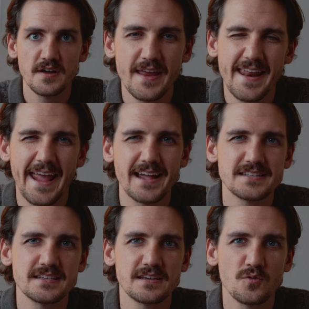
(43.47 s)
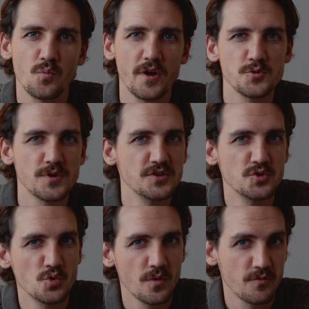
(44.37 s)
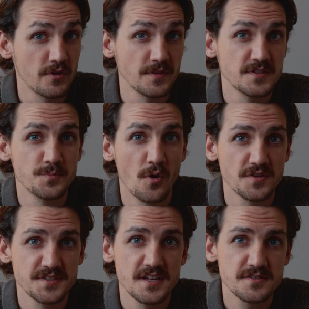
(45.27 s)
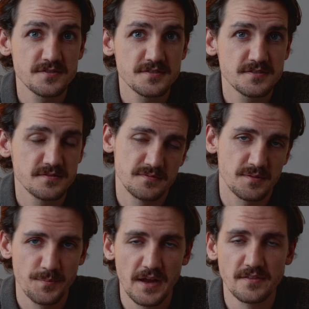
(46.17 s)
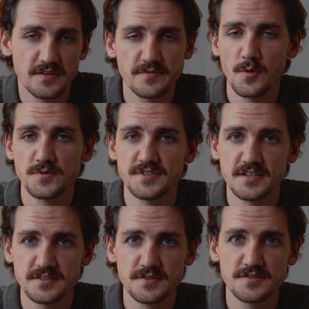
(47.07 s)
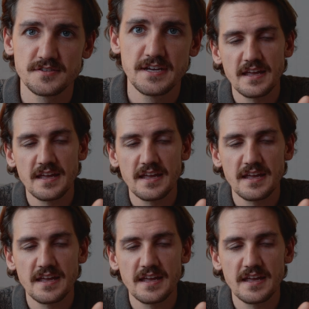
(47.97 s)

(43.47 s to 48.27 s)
enhancing what you can do with really small sensors, like mainly phone sensors,